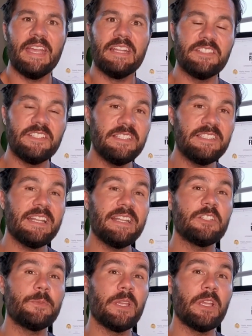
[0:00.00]
and she said
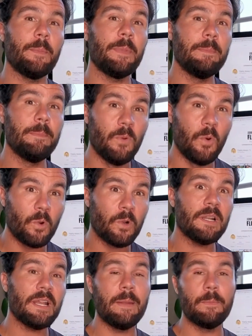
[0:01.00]
it's becoming
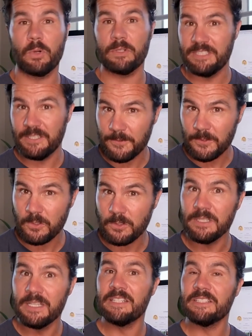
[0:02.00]
more and more
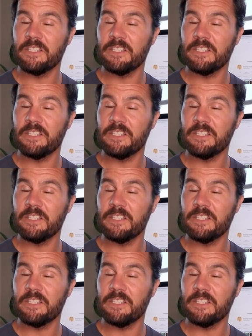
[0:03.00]
difficult